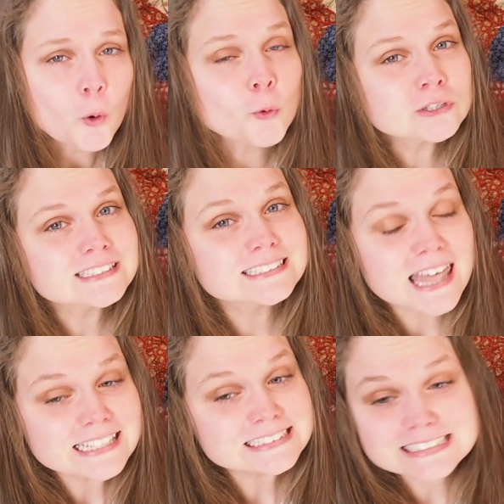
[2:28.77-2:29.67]
only to
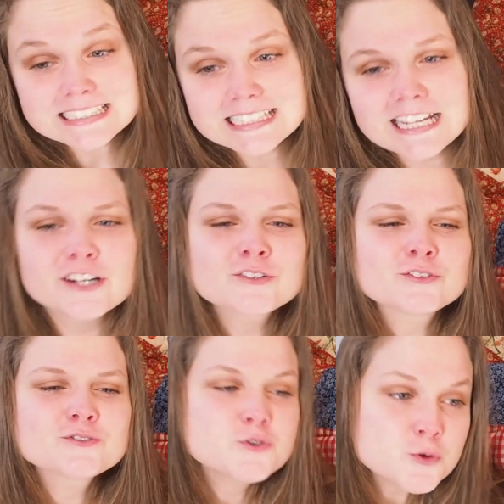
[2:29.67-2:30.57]
then see the
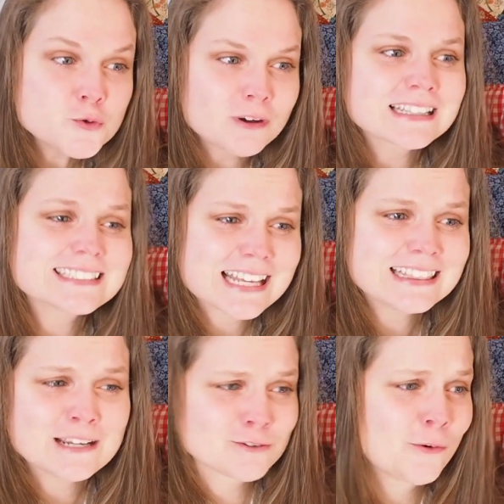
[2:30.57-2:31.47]
characters do what they
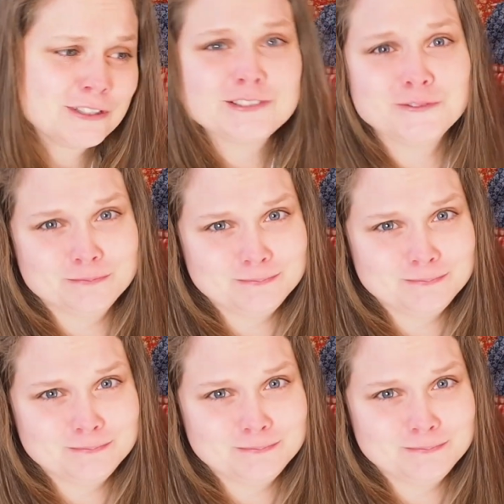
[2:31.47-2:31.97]
said they were going to do.